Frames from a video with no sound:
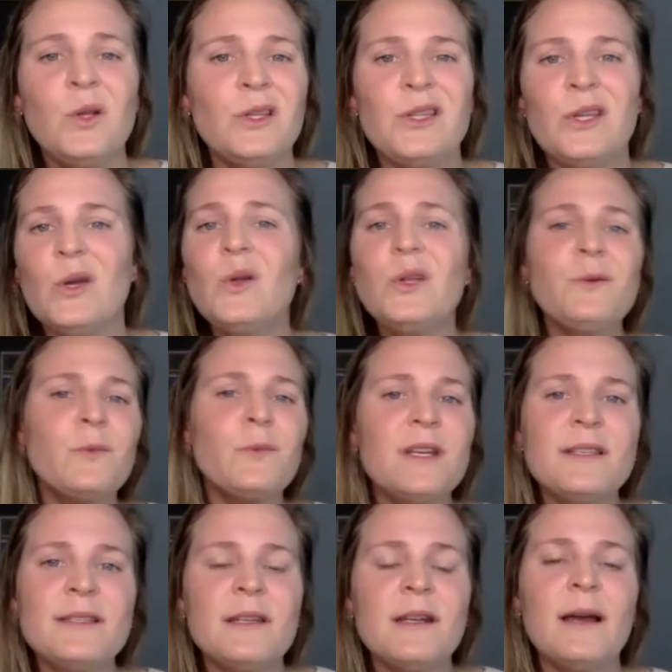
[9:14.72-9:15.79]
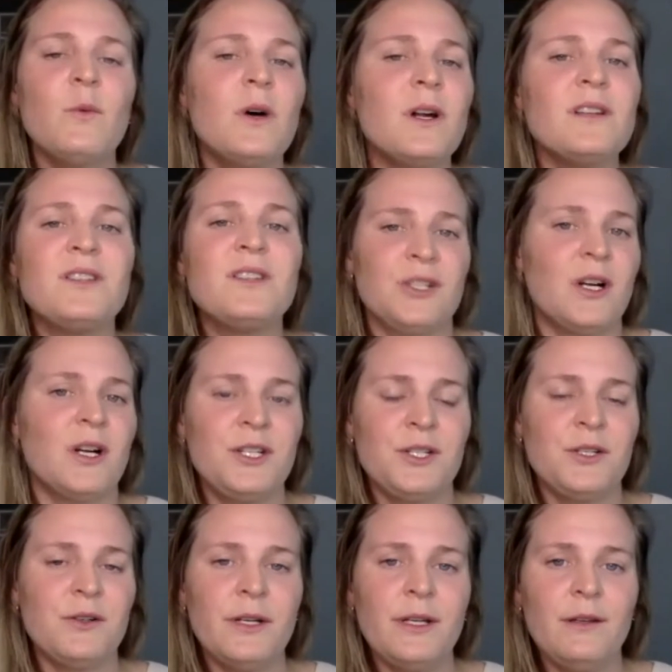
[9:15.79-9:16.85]
the only reason I want to
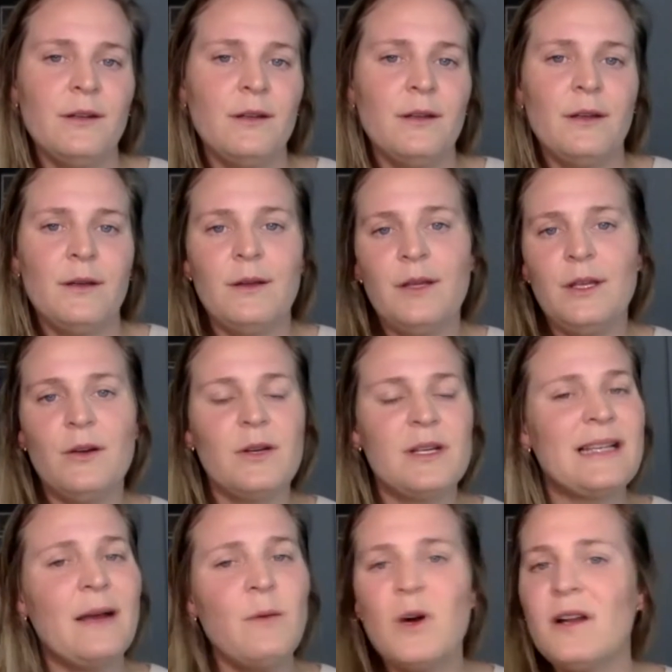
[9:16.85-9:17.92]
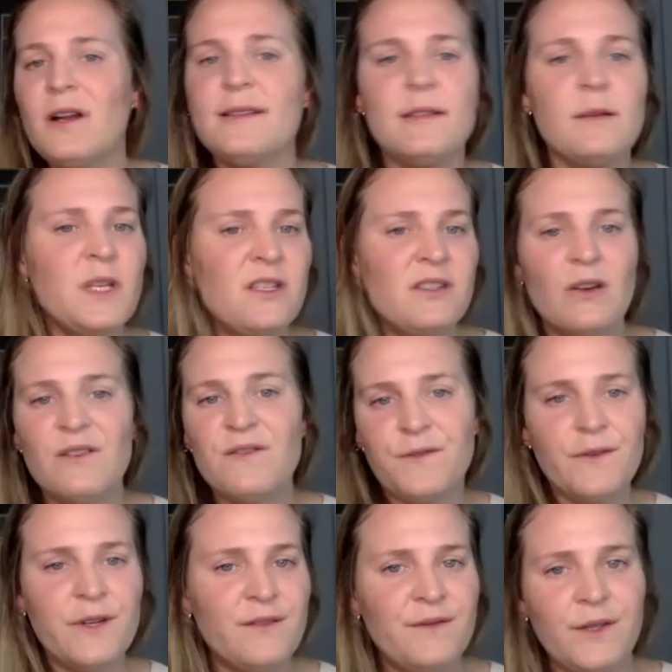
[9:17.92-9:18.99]
structure it, because I want us to be so
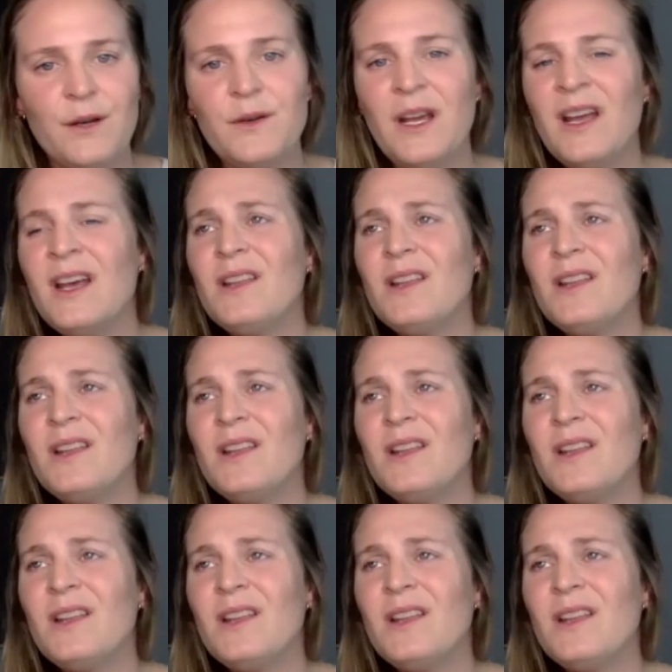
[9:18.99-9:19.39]
free float.